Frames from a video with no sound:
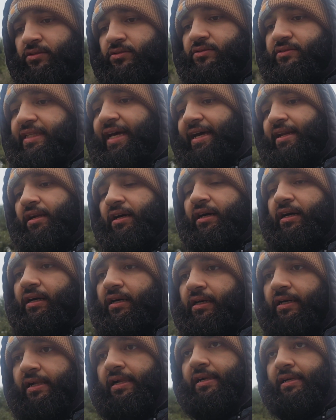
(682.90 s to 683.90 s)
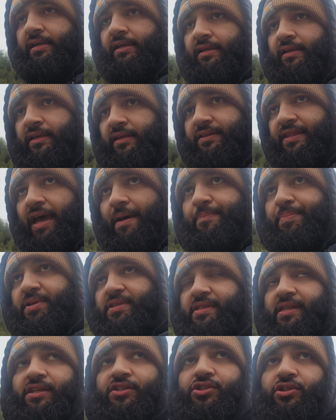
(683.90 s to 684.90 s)

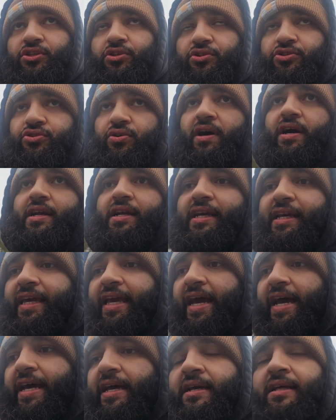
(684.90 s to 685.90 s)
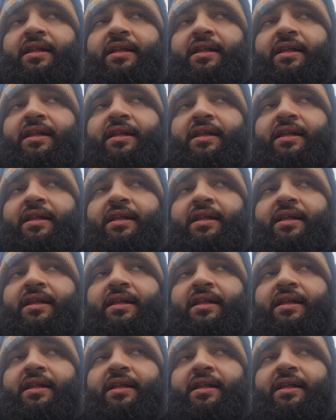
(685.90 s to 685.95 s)
position you're trying to get,